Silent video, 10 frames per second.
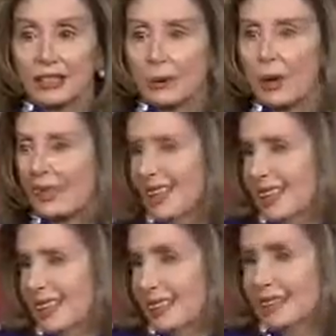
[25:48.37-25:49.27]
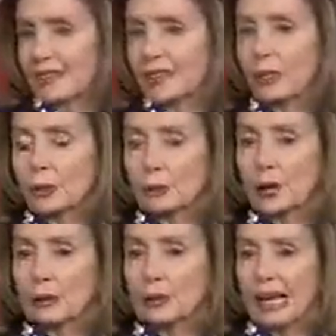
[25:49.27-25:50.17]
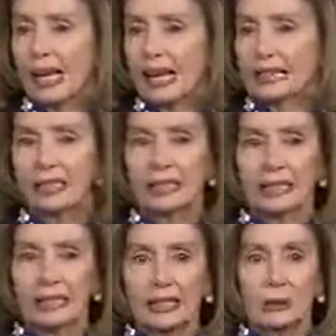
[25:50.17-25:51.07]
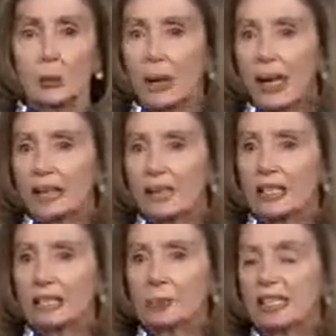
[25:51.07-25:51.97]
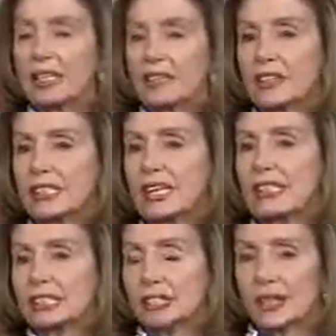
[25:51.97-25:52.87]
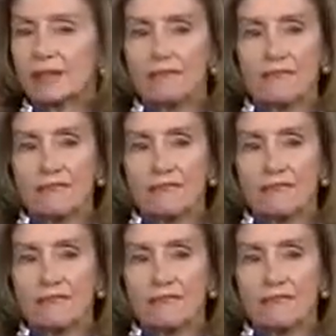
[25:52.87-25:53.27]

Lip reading: So I think that he'll probably act in a way that is beneath the dignity